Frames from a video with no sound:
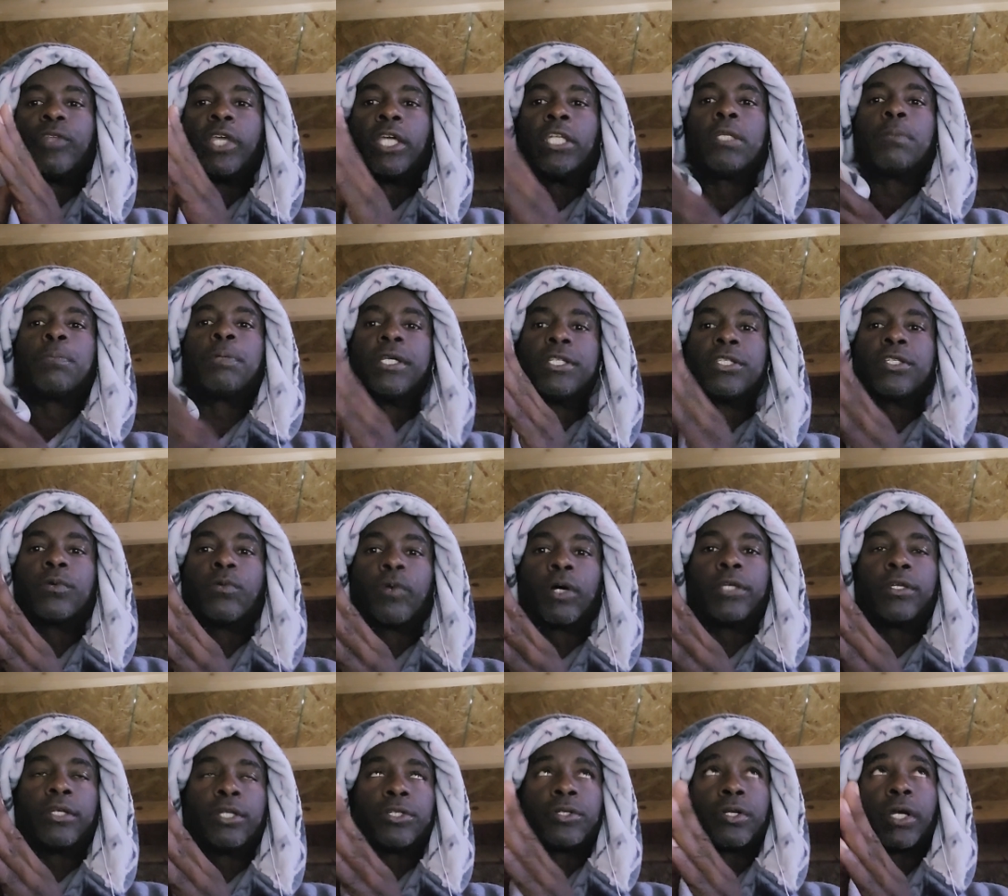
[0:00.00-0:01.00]
It depends on
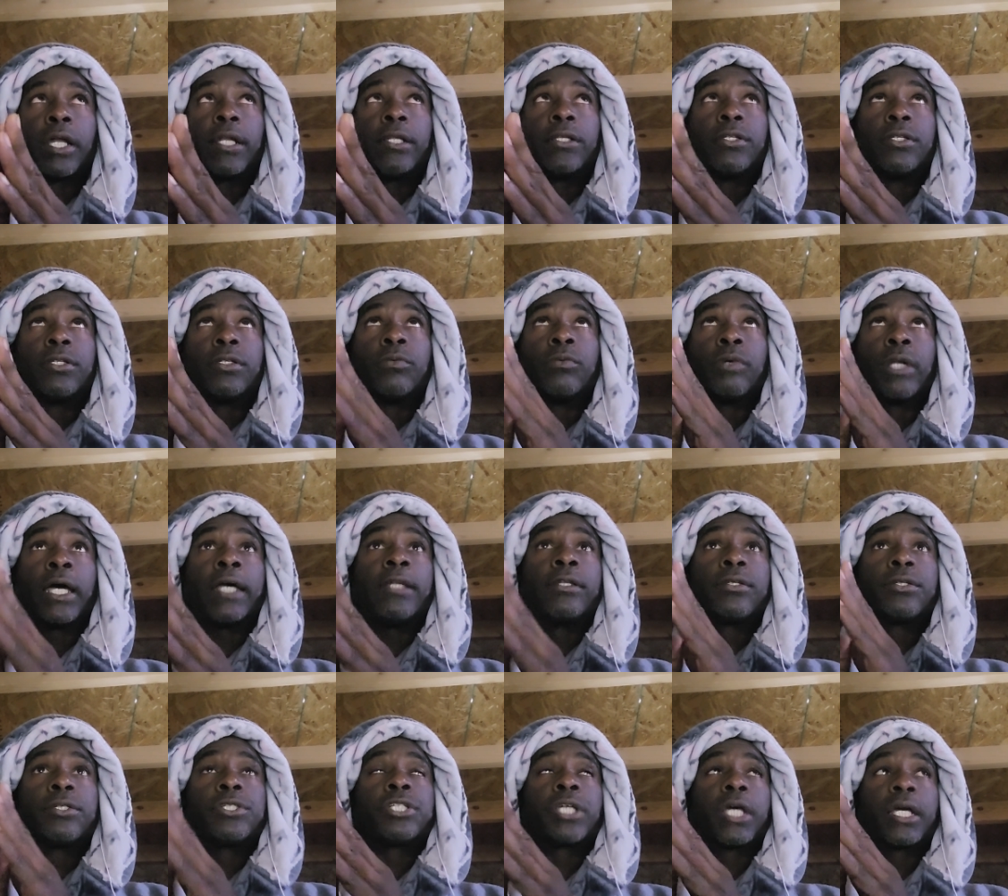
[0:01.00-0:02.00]
what you're trying to do. When I
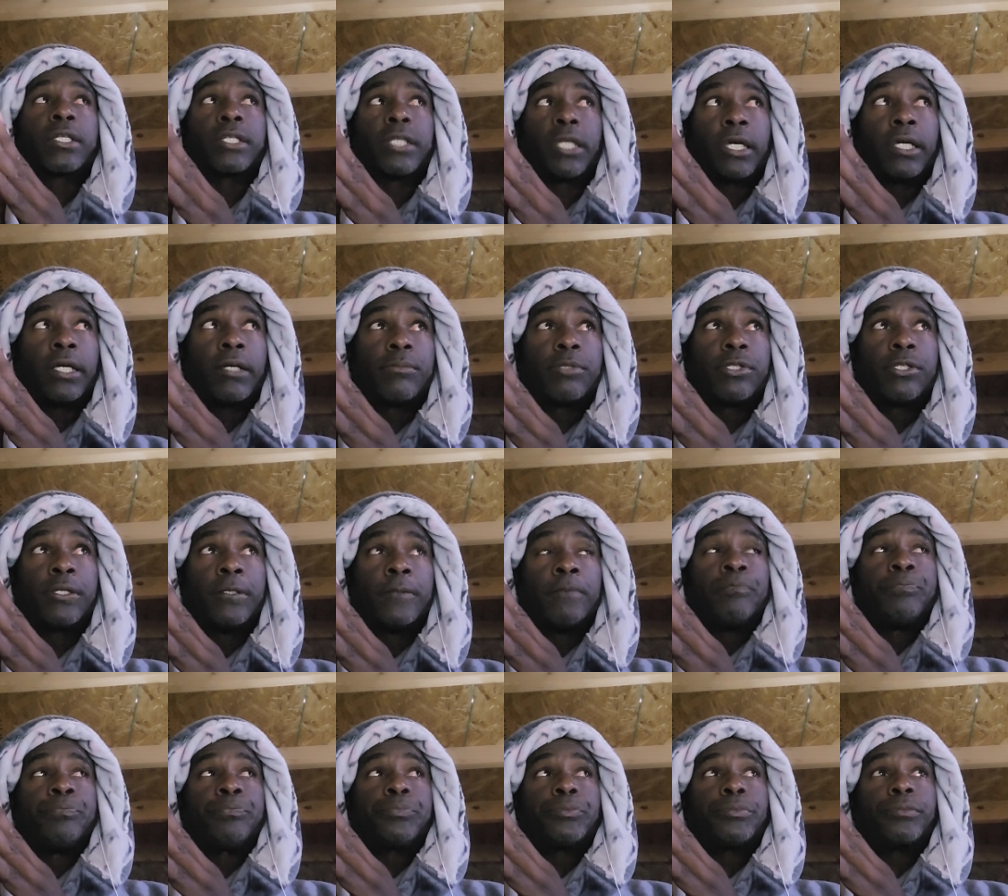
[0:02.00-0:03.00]
do check dams,
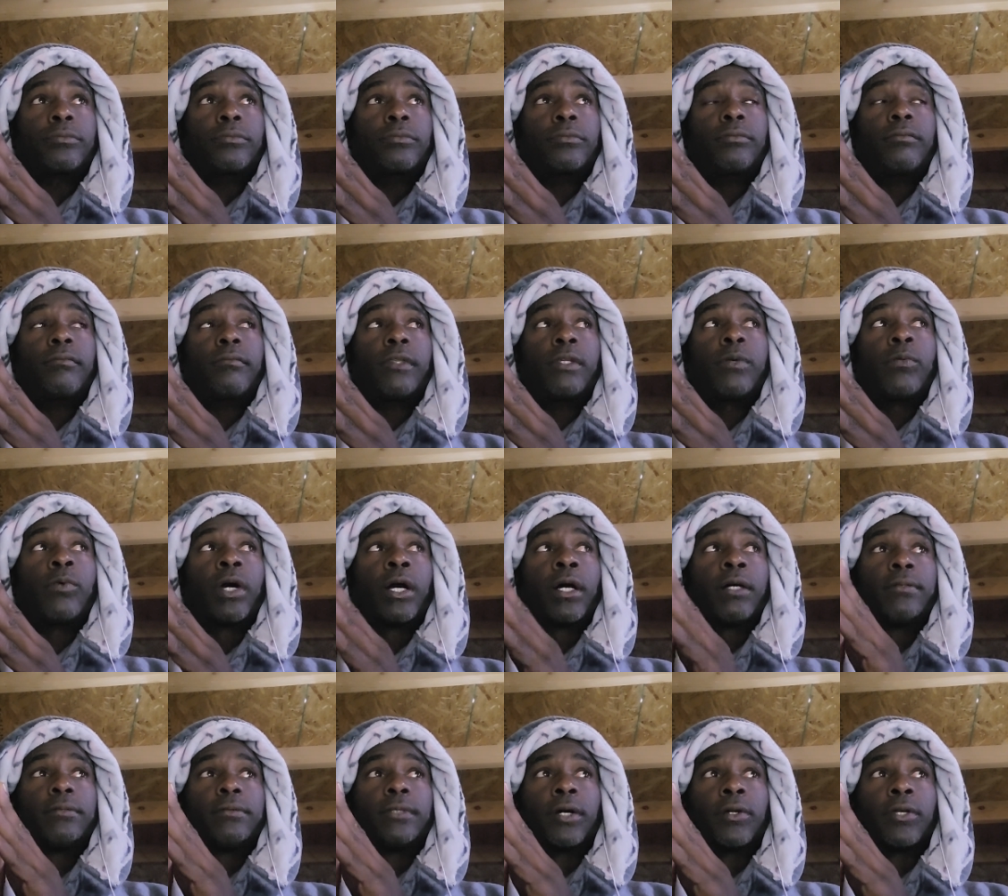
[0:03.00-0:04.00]

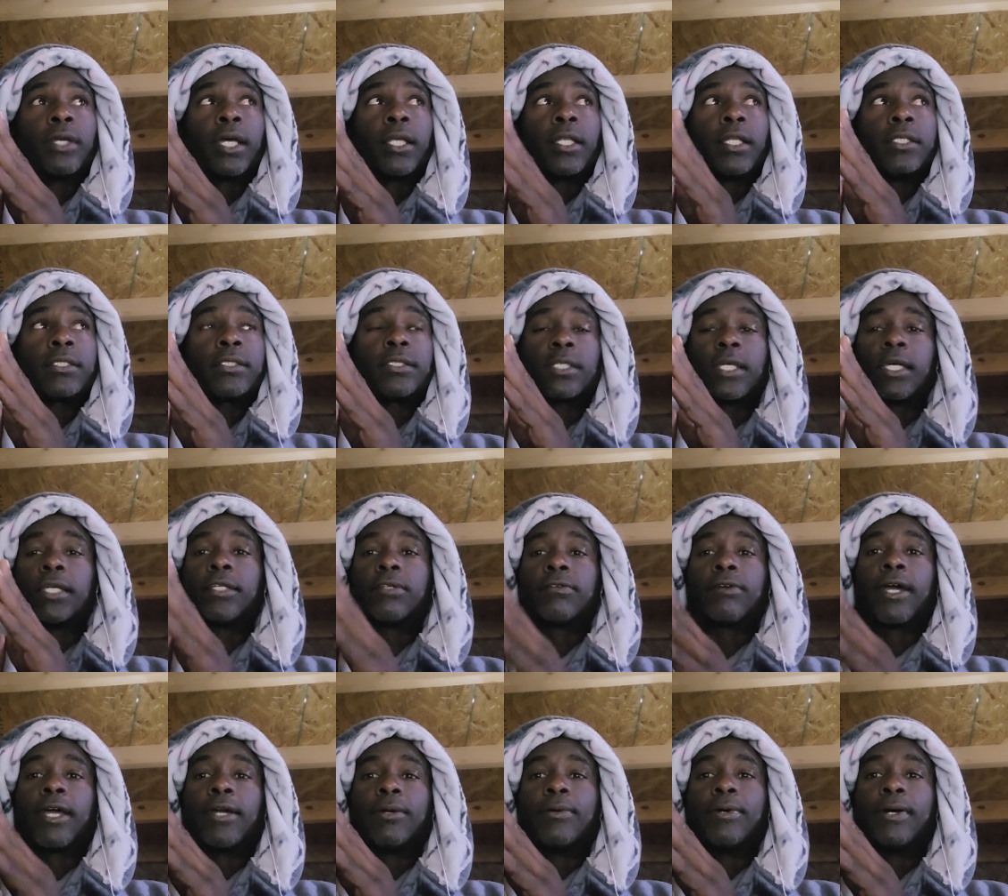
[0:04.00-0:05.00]
Well, okay, let's say it the
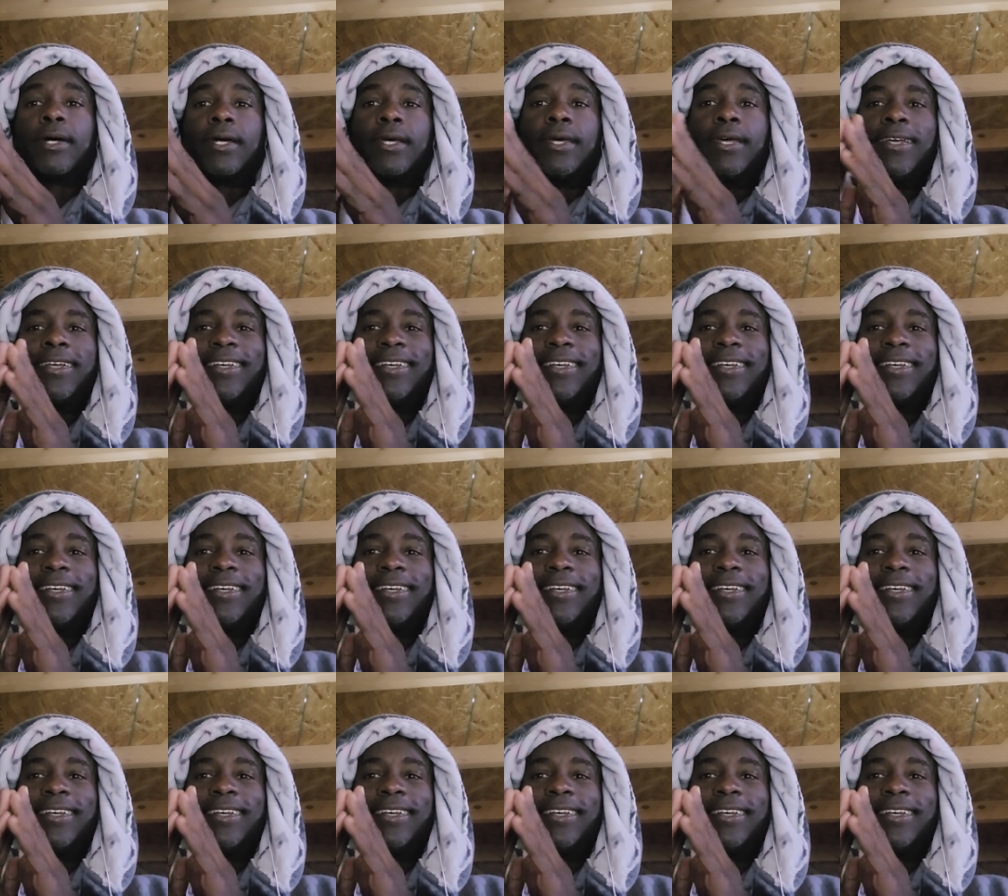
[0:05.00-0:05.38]
right way.